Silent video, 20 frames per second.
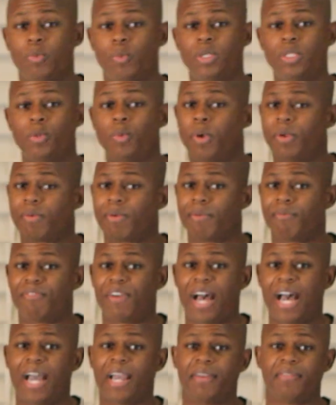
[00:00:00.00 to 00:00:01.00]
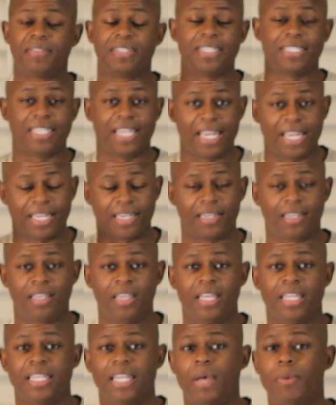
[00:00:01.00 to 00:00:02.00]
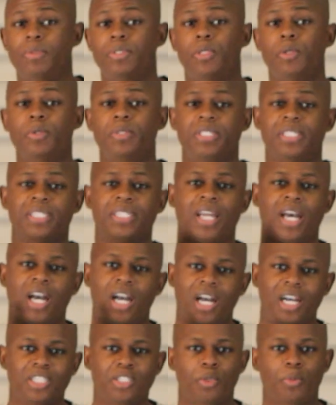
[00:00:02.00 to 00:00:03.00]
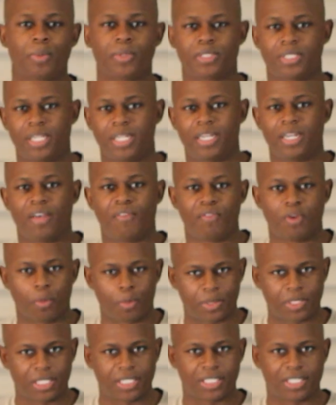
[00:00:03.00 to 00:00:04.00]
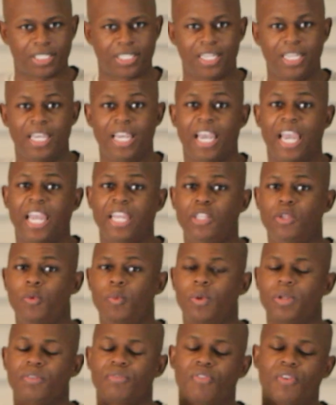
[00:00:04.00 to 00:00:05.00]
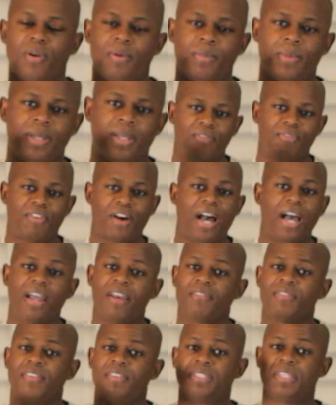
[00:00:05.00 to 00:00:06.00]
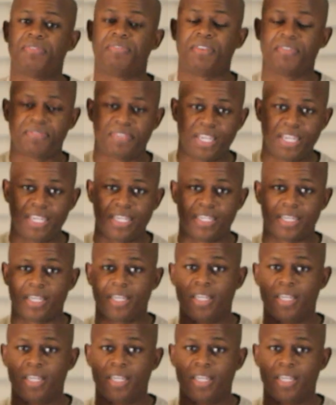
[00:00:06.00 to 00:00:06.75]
when you went from 5 to 10, that was losing 100% of your position. And you went from 5 to 15,